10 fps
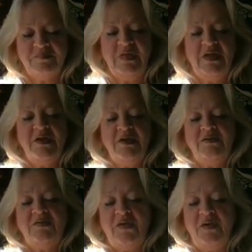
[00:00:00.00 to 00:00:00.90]
and I
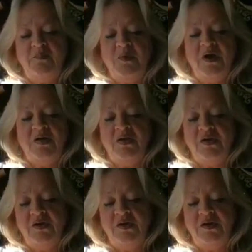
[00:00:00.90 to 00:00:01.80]
say, brother,
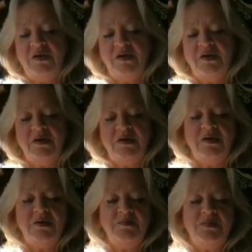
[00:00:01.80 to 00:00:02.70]
help
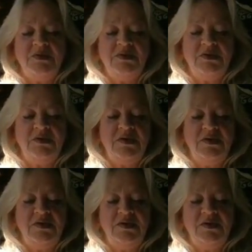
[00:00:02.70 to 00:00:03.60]
me
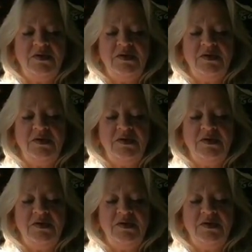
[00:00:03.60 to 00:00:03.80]
please.